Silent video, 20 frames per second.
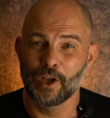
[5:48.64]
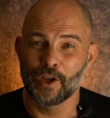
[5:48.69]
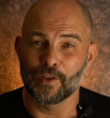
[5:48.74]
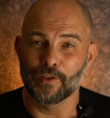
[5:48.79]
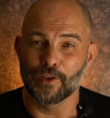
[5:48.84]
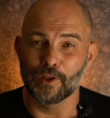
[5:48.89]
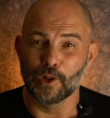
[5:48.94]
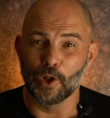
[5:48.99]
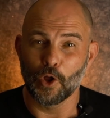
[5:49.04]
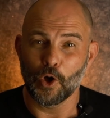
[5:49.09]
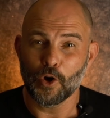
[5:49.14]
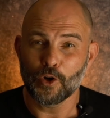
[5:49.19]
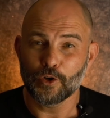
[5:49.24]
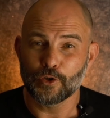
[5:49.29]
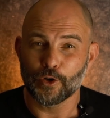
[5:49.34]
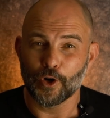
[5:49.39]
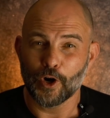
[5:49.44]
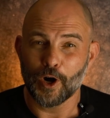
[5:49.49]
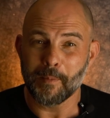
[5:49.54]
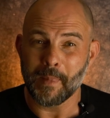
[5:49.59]
The
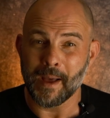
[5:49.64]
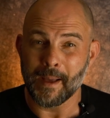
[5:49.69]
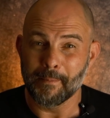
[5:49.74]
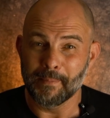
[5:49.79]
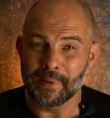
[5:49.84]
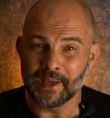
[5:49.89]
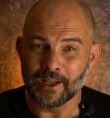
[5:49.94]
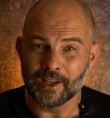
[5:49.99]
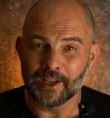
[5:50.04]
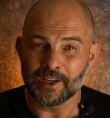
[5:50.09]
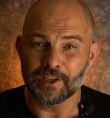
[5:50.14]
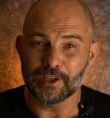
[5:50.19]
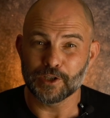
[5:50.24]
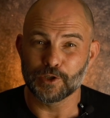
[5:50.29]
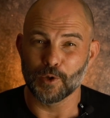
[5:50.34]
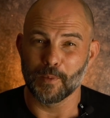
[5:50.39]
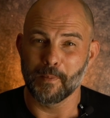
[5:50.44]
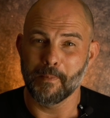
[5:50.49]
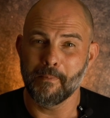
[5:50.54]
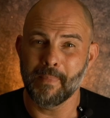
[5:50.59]
long-term ability
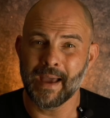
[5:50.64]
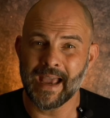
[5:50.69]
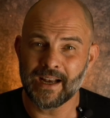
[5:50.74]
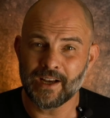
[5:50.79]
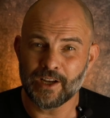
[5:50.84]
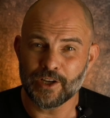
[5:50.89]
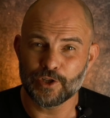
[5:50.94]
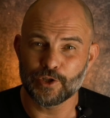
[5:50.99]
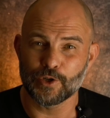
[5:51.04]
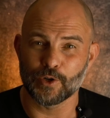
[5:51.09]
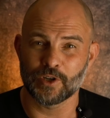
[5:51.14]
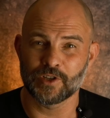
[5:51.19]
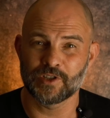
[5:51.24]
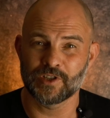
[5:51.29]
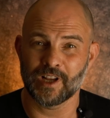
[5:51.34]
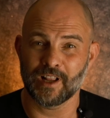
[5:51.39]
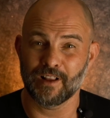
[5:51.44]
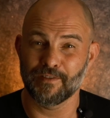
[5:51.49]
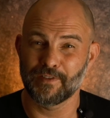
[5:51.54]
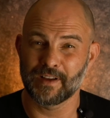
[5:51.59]
to manage
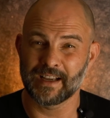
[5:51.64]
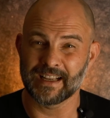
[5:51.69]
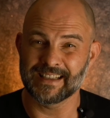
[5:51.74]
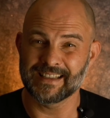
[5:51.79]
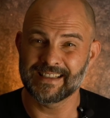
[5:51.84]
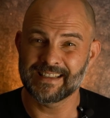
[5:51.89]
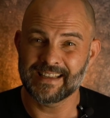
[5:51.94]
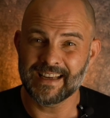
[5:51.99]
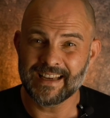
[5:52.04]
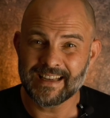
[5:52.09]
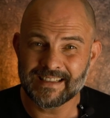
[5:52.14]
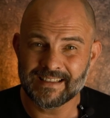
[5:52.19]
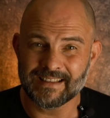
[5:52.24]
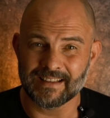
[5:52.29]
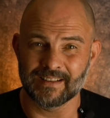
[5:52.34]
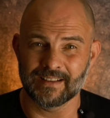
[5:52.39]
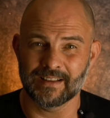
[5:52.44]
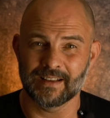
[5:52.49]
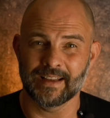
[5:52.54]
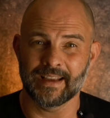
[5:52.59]
yourself
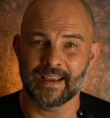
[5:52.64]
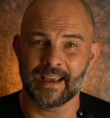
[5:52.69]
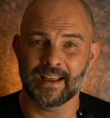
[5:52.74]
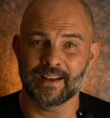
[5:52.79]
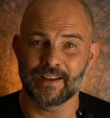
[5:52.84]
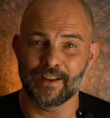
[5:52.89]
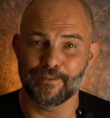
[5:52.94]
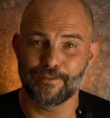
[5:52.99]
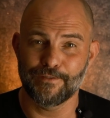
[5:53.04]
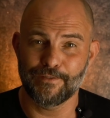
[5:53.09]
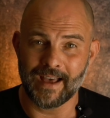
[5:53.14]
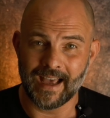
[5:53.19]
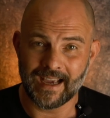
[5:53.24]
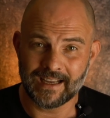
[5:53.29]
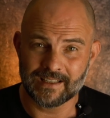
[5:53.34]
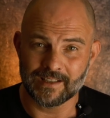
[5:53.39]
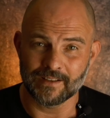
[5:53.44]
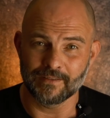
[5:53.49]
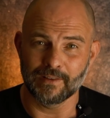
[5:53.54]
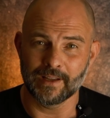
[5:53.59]
consistently and
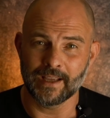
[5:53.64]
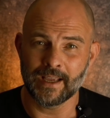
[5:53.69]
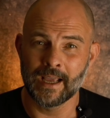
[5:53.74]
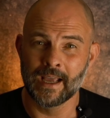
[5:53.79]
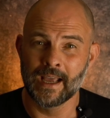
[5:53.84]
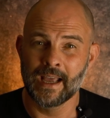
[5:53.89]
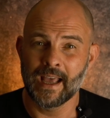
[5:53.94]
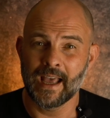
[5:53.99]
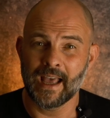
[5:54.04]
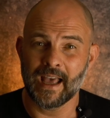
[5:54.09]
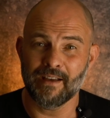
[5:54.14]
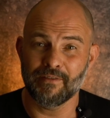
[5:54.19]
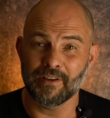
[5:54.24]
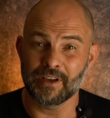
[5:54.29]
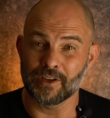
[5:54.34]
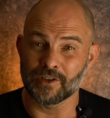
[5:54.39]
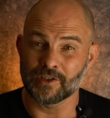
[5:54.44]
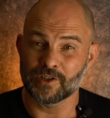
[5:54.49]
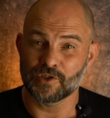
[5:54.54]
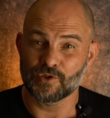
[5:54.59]
effectively,
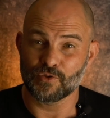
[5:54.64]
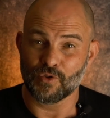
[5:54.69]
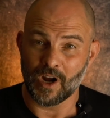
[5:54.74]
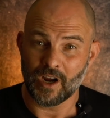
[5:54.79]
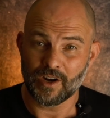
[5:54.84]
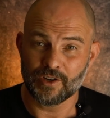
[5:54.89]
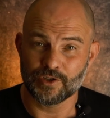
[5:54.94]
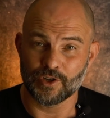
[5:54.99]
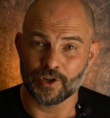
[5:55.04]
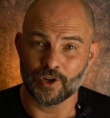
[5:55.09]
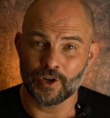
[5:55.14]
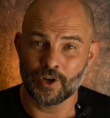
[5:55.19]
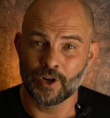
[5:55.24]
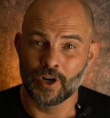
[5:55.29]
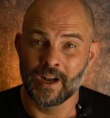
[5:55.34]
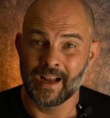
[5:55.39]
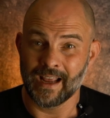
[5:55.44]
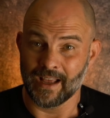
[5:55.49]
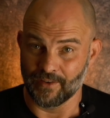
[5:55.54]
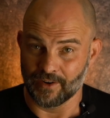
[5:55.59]
having a structure
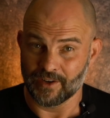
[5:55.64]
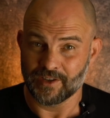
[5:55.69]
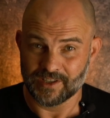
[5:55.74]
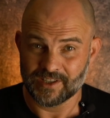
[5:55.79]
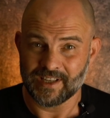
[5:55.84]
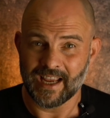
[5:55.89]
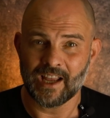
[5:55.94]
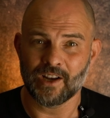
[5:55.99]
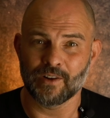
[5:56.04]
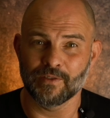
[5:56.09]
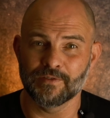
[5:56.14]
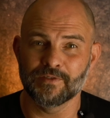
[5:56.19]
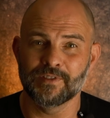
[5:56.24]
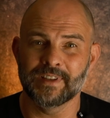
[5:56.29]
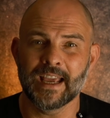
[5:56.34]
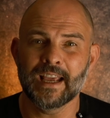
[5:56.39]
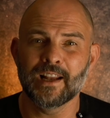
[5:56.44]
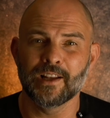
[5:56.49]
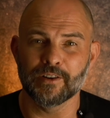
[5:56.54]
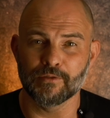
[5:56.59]
and a set of
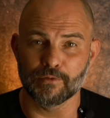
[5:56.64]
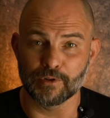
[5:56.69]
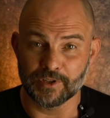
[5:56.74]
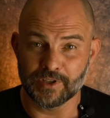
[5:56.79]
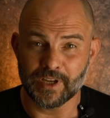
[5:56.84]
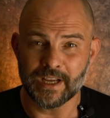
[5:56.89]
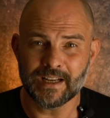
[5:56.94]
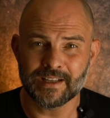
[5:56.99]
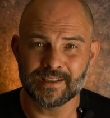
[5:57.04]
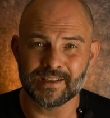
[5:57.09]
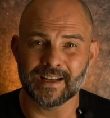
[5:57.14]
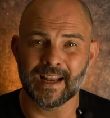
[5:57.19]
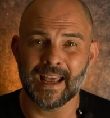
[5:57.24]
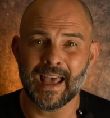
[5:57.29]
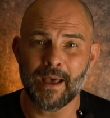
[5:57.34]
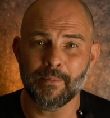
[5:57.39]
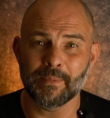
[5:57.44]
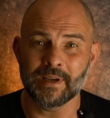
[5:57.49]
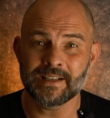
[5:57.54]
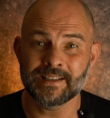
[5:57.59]
daily routines and
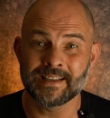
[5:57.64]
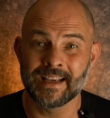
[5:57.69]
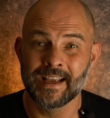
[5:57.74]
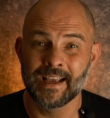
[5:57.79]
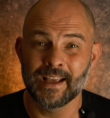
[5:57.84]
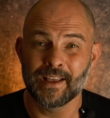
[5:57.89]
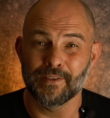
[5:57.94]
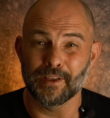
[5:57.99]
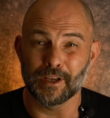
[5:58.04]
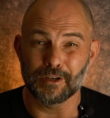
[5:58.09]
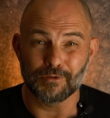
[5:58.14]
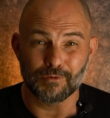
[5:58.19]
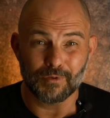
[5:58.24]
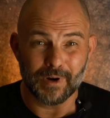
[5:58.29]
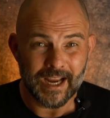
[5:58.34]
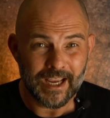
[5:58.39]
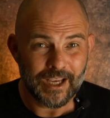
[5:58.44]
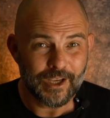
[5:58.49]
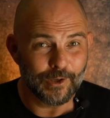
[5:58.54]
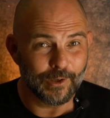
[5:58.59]
habits that
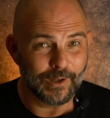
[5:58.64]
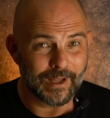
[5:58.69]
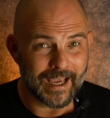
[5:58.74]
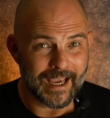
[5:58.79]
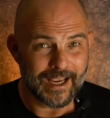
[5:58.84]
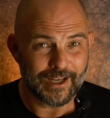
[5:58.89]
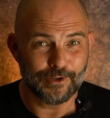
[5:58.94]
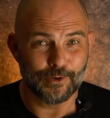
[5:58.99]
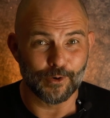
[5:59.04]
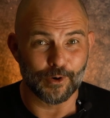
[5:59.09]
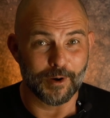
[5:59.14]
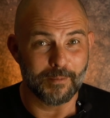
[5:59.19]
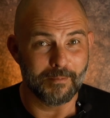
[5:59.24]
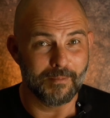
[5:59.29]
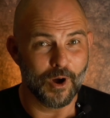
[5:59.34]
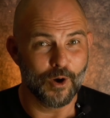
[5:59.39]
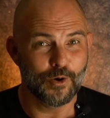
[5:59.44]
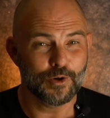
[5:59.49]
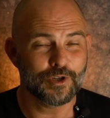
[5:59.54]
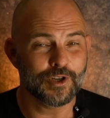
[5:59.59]
regulate your
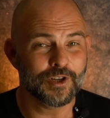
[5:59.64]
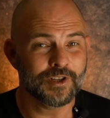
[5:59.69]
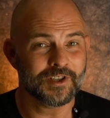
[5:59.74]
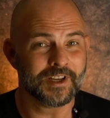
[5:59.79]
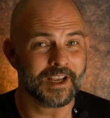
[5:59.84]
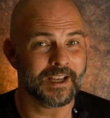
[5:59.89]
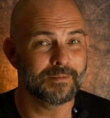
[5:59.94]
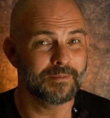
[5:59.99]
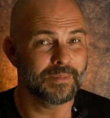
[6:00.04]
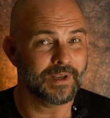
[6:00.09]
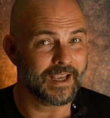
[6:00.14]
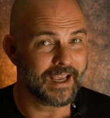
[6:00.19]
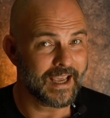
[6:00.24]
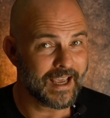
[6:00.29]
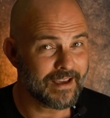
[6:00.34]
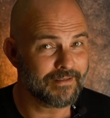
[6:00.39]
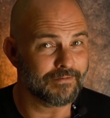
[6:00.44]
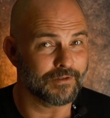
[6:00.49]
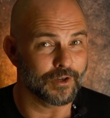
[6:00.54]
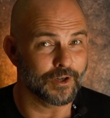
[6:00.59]
emotions and
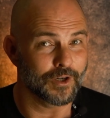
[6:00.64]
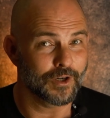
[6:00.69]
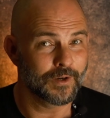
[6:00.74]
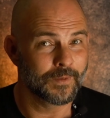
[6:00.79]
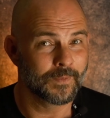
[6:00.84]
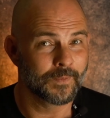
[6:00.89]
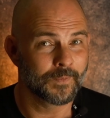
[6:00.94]
behavior